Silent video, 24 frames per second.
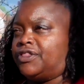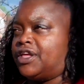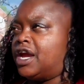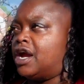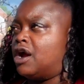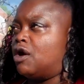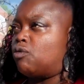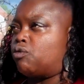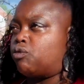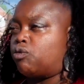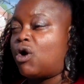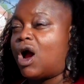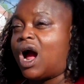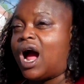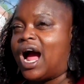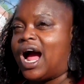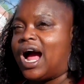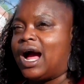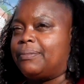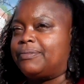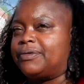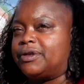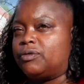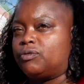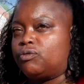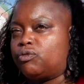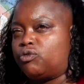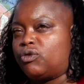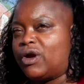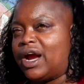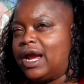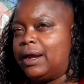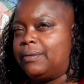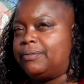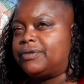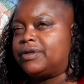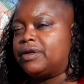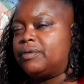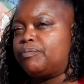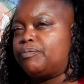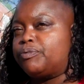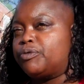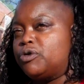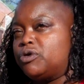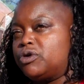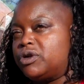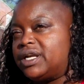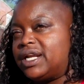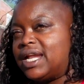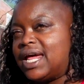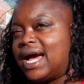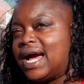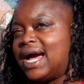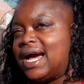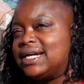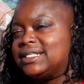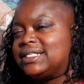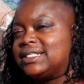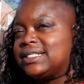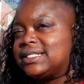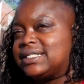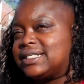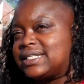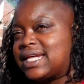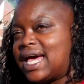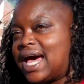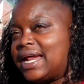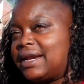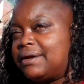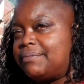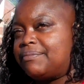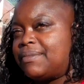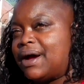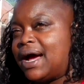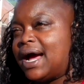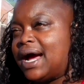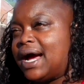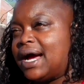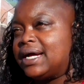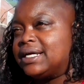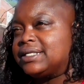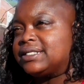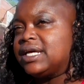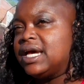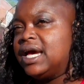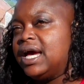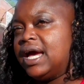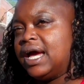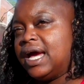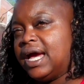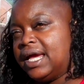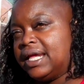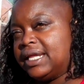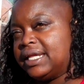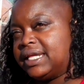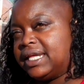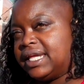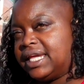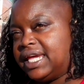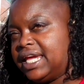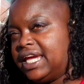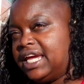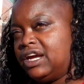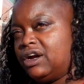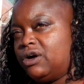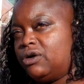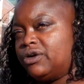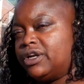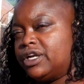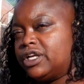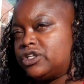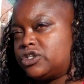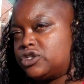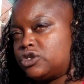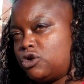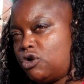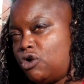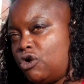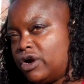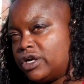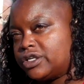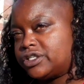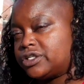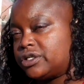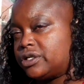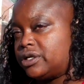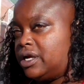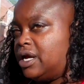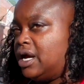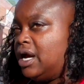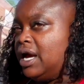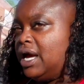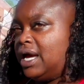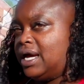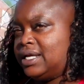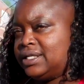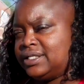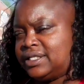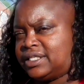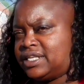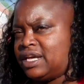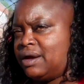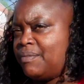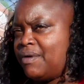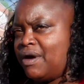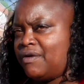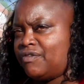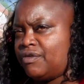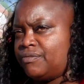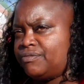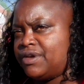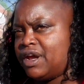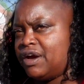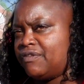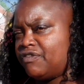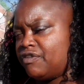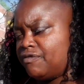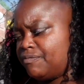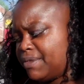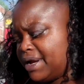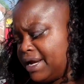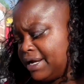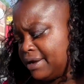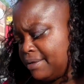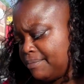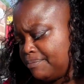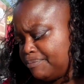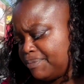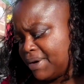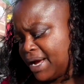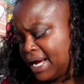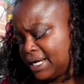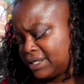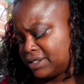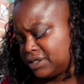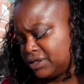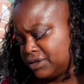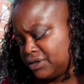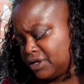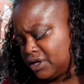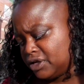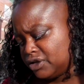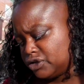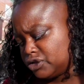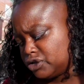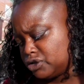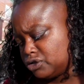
they're robbed and raped and brutalized and sodomized and killed and tortured. and some of them never make them back to their